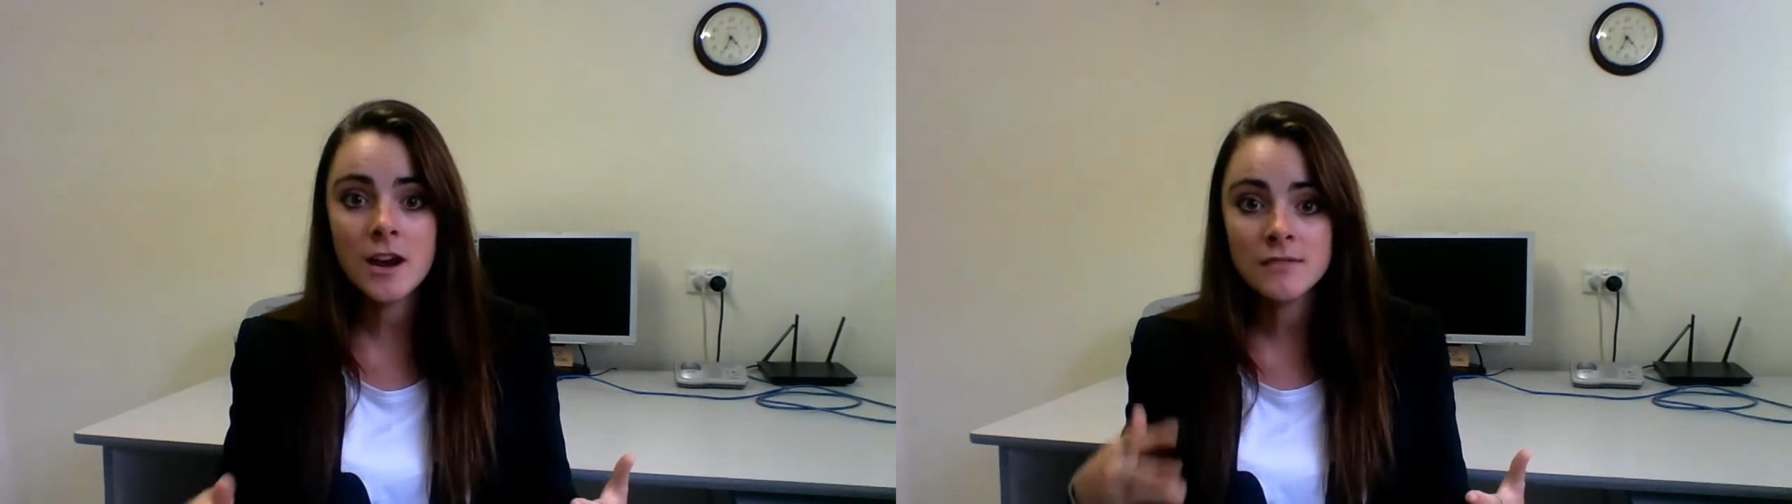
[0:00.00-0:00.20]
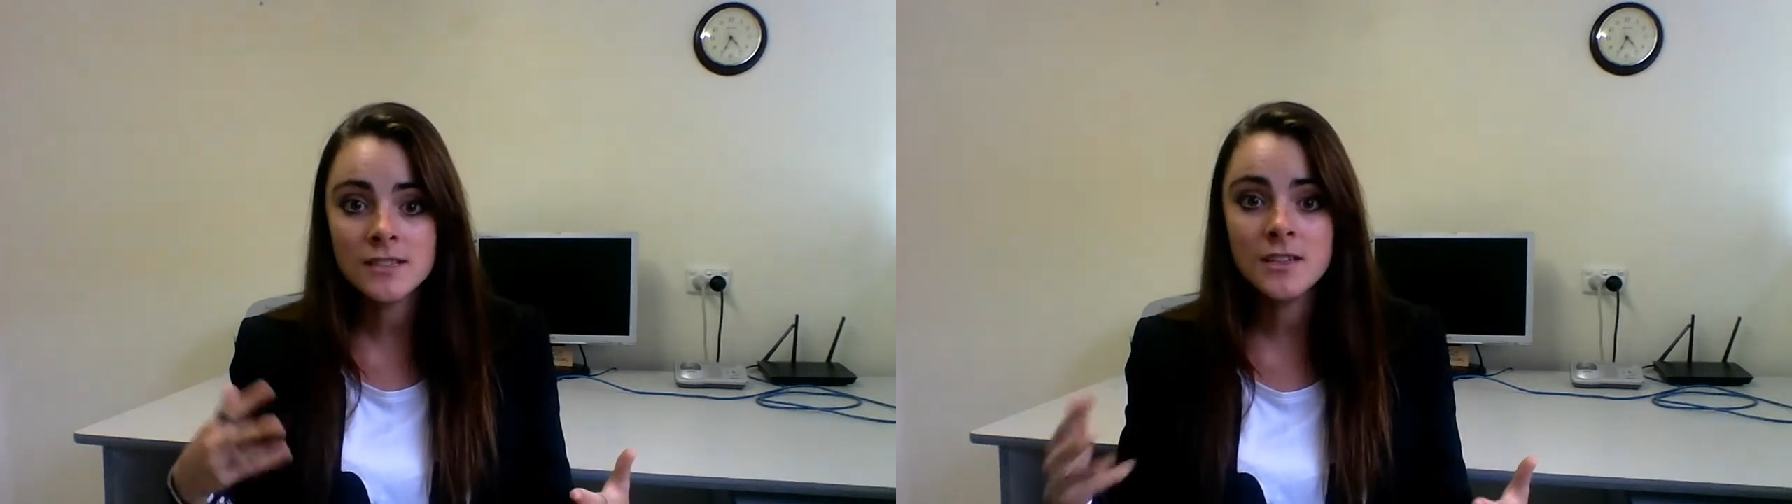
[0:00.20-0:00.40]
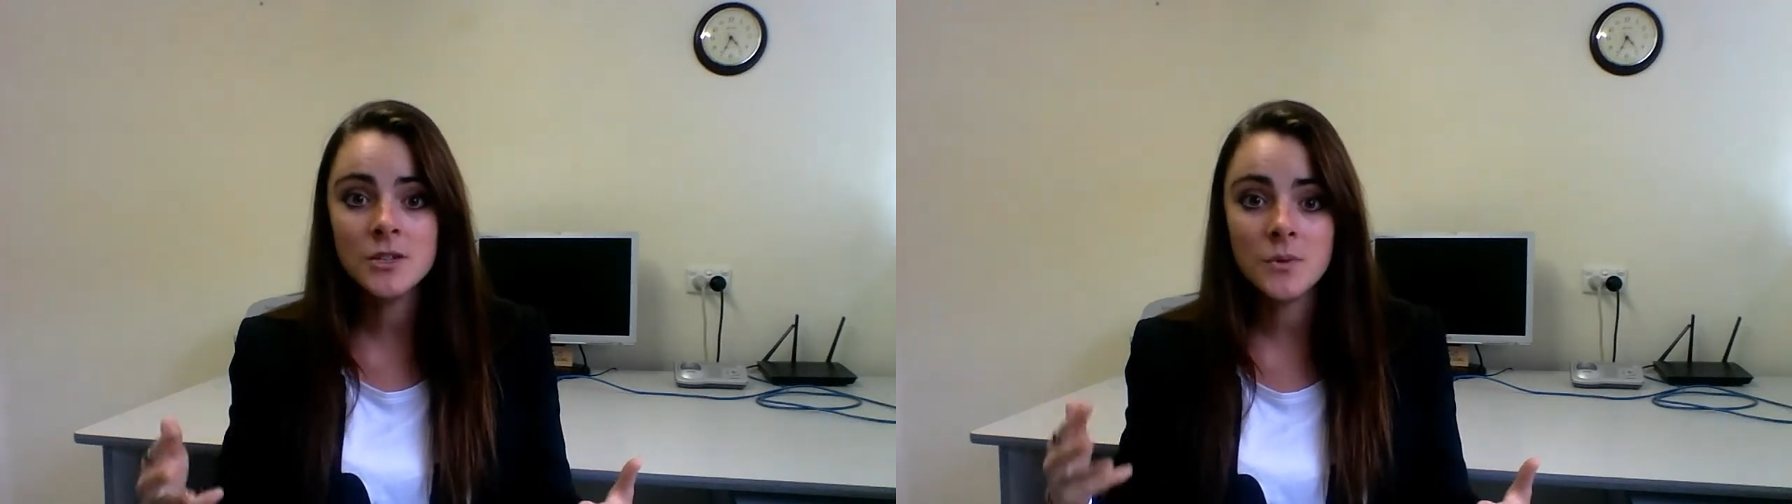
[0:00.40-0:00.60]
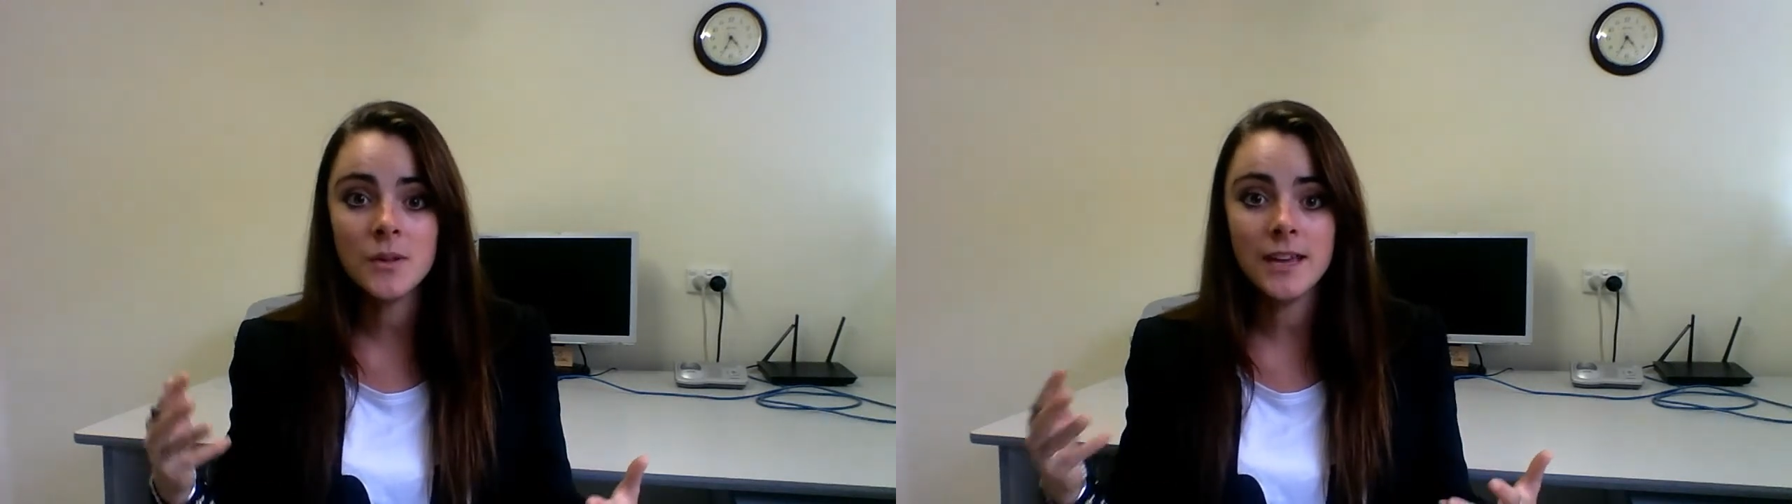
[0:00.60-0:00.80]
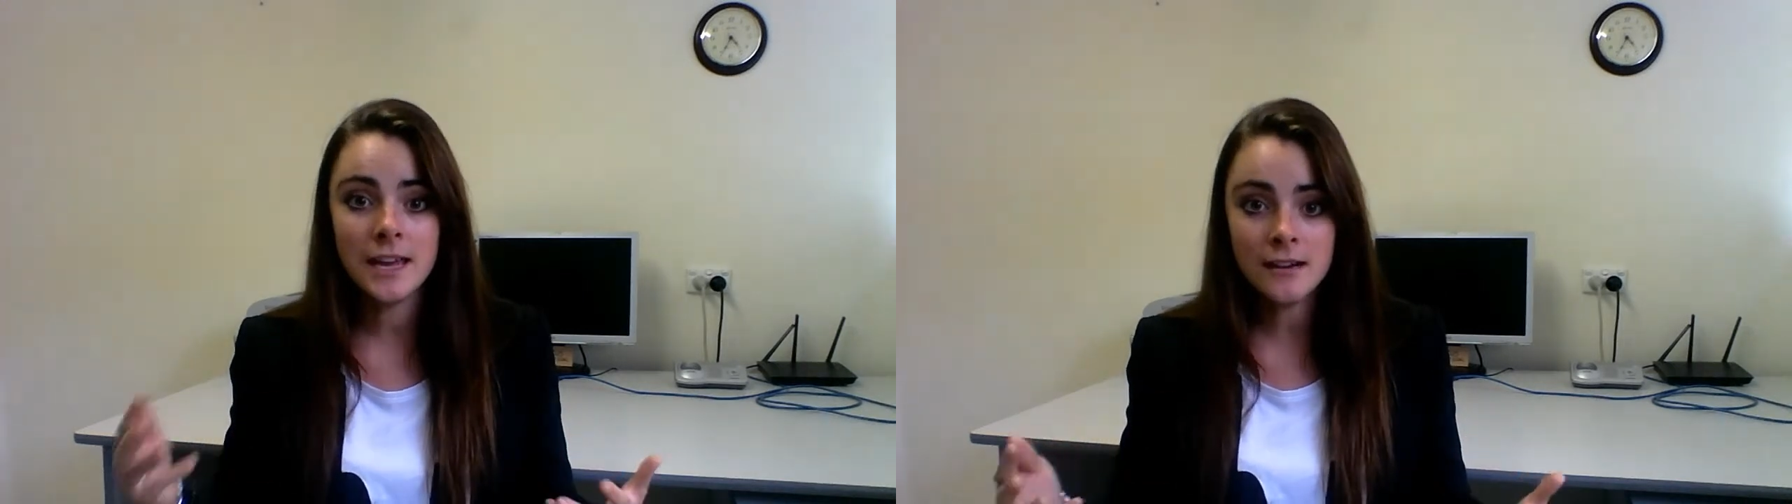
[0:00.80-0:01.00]
a
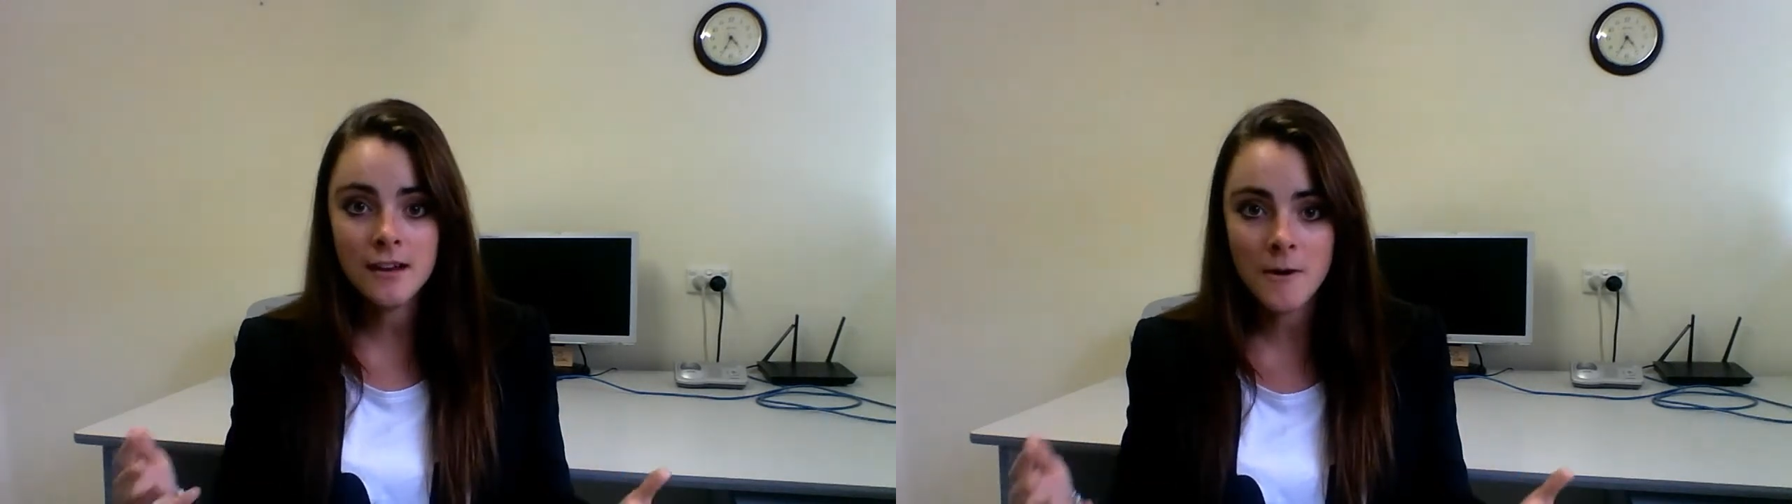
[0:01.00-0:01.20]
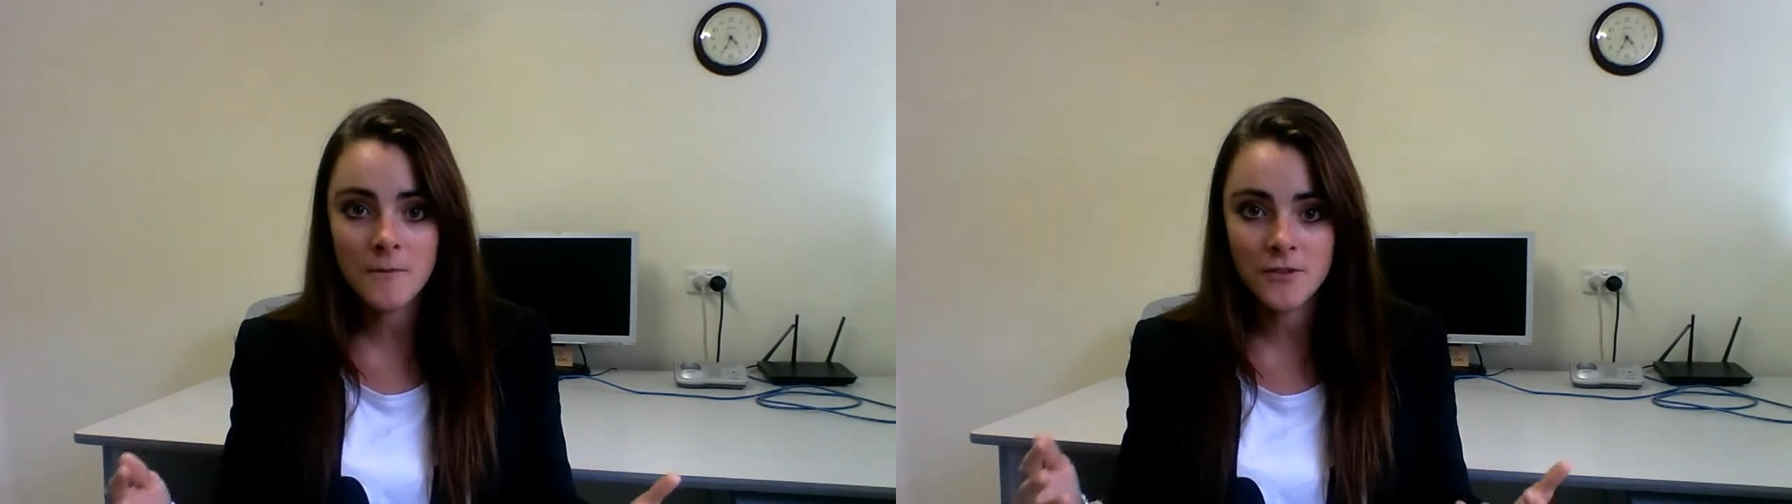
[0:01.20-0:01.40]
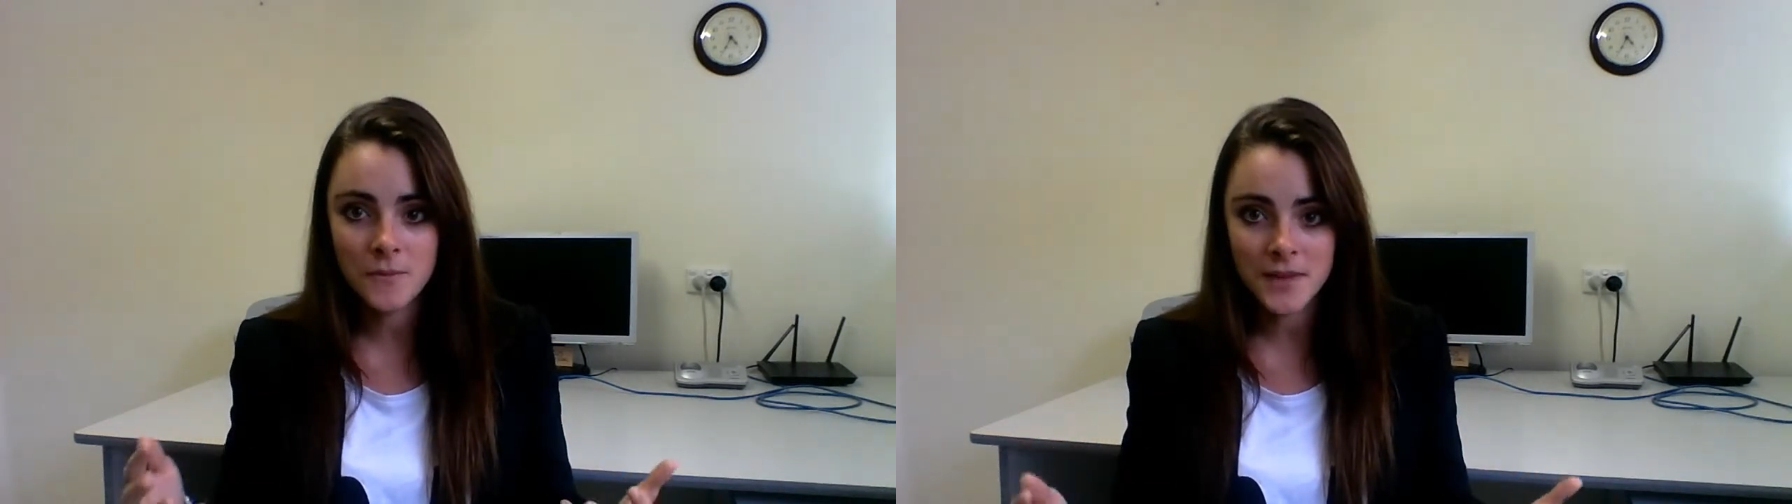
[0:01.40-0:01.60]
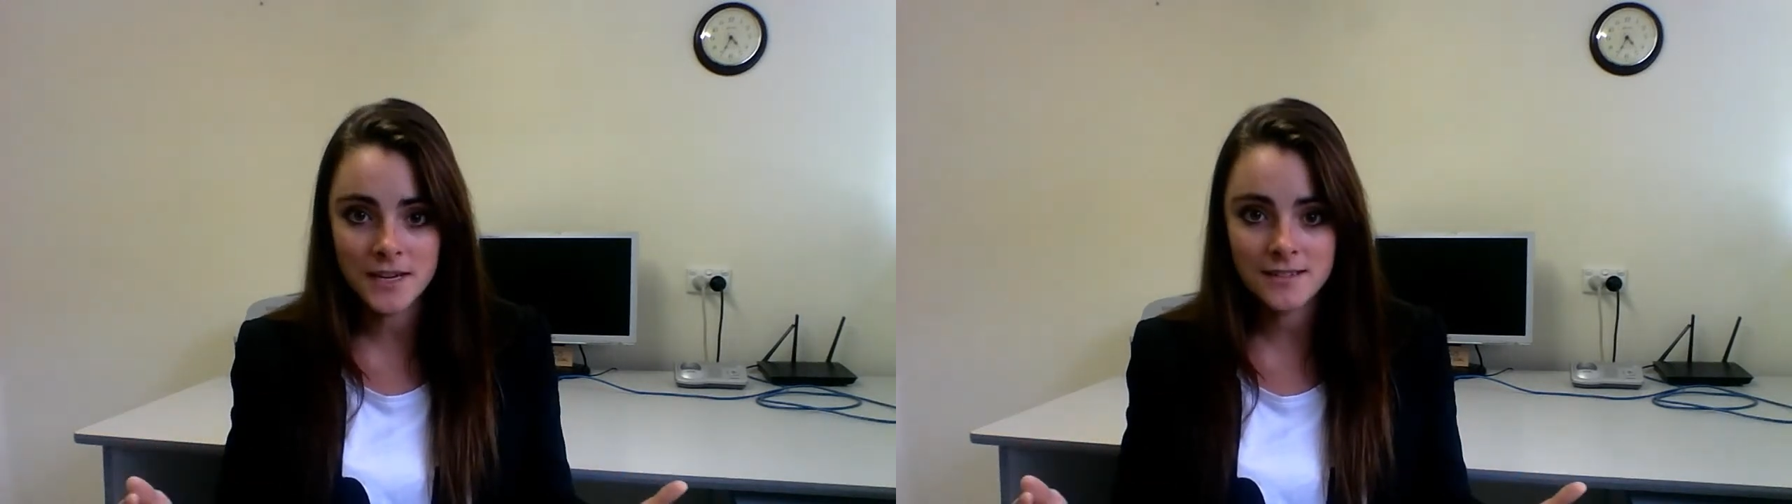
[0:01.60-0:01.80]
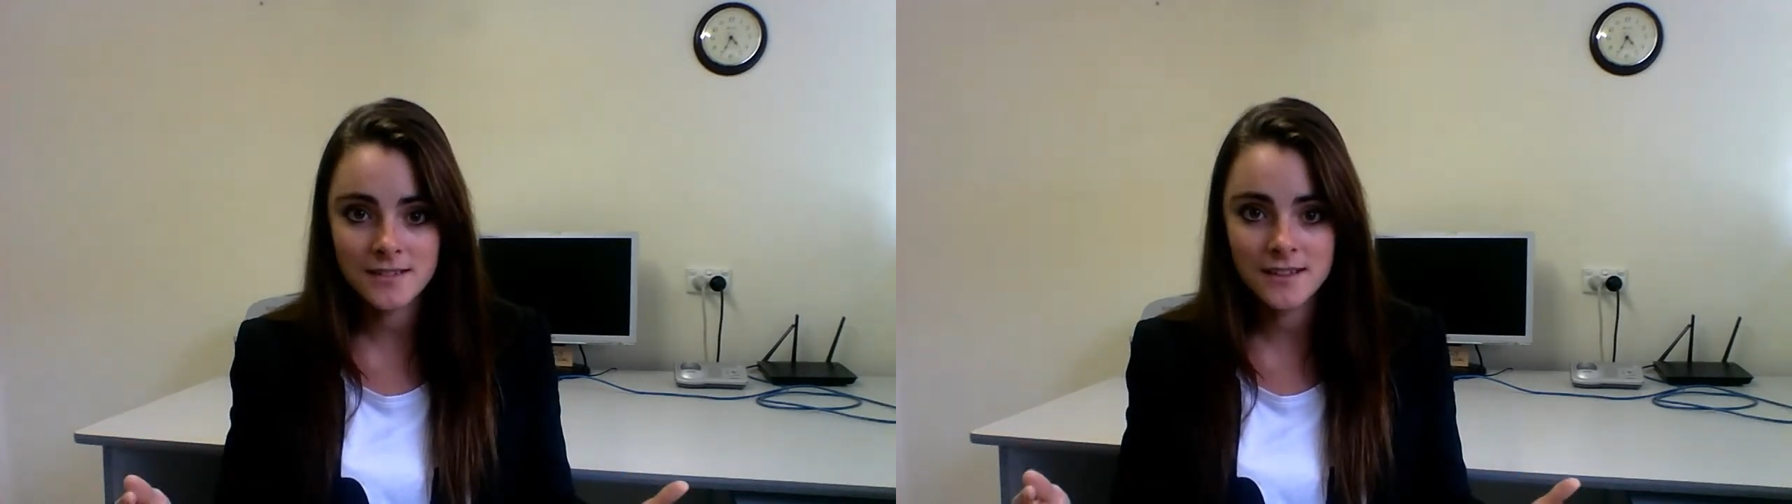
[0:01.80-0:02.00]
residual income from this.